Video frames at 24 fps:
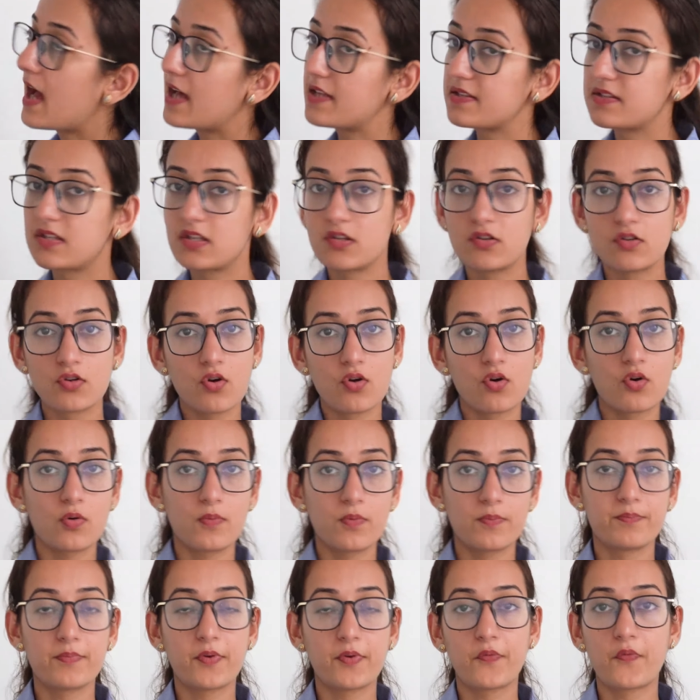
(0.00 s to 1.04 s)
as you
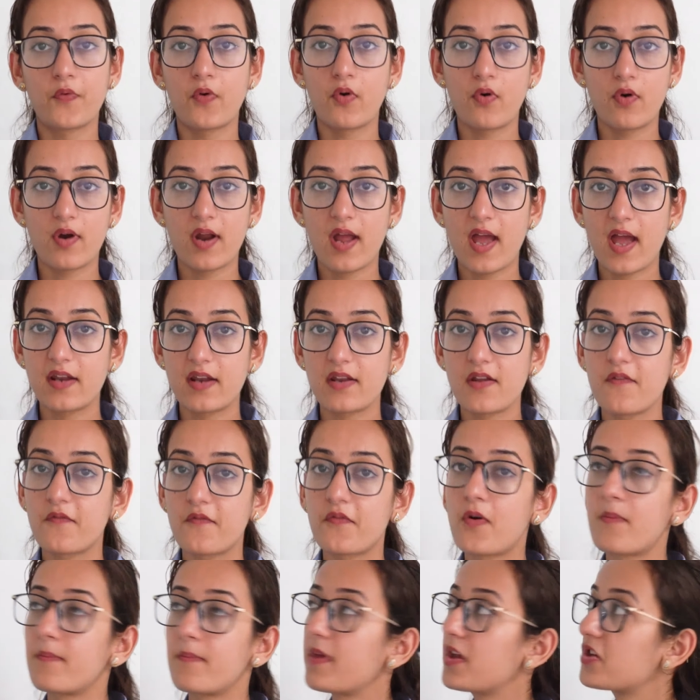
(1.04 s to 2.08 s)
know, beforehand
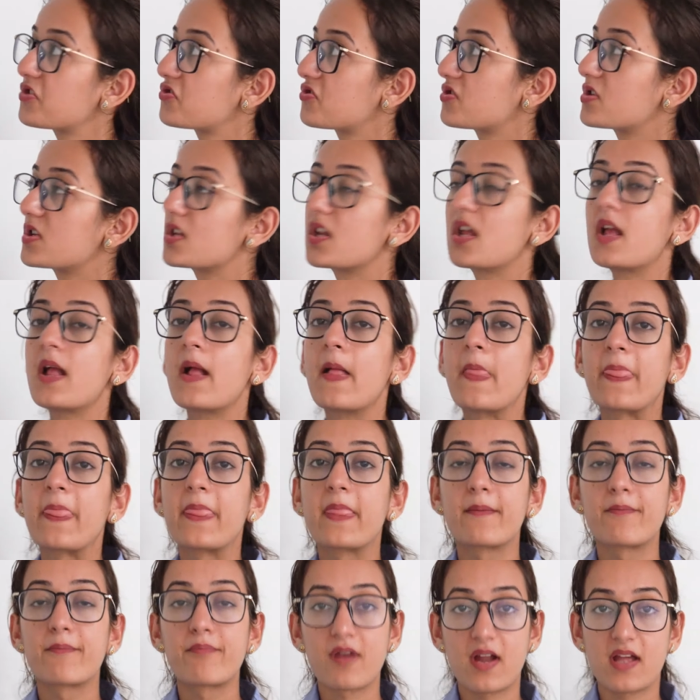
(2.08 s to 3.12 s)
information,
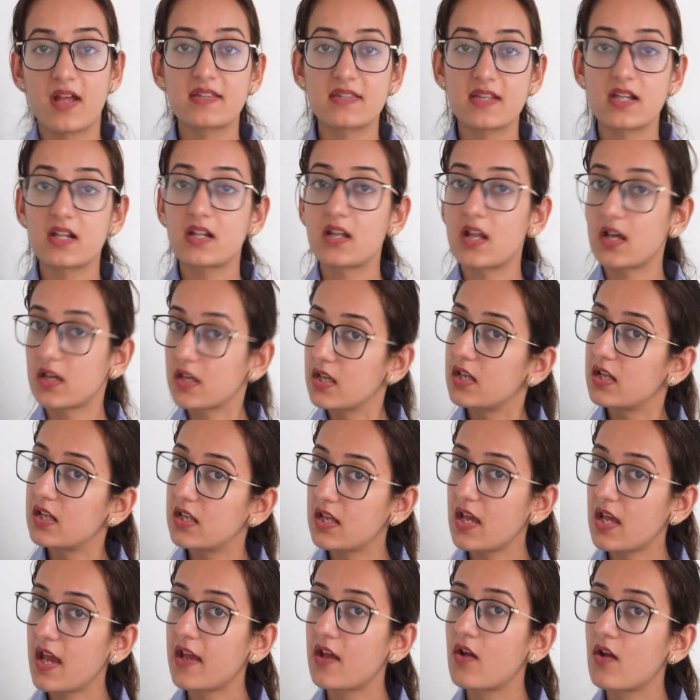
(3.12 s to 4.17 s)
the present,
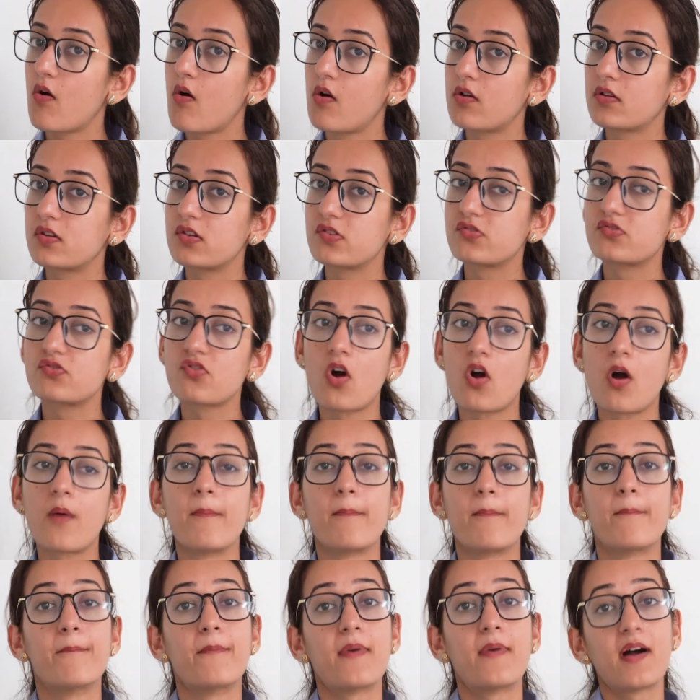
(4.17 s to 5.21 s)
luckily I got the
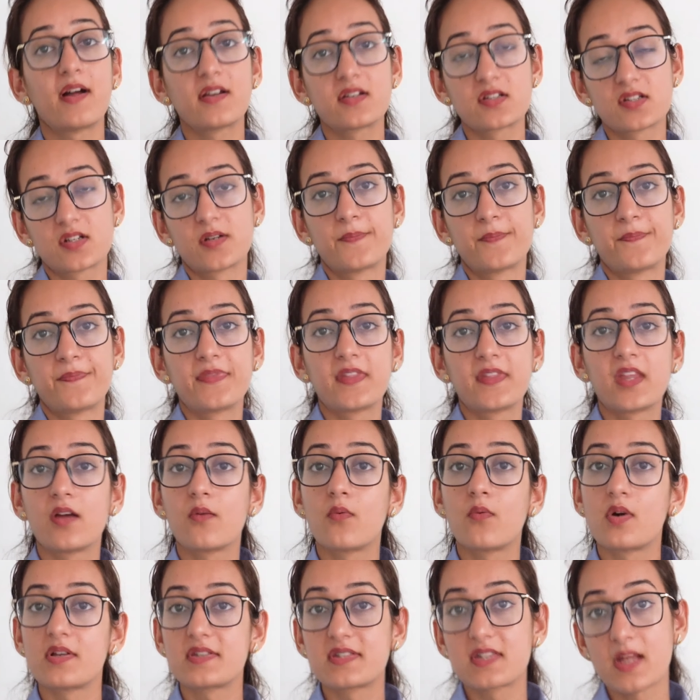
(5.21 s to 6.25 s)
job, but there
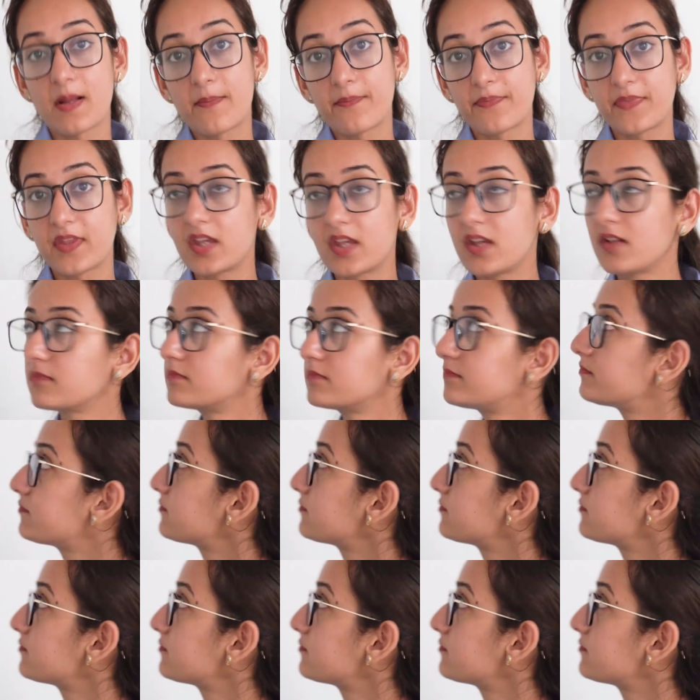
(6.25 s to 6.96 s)
was something.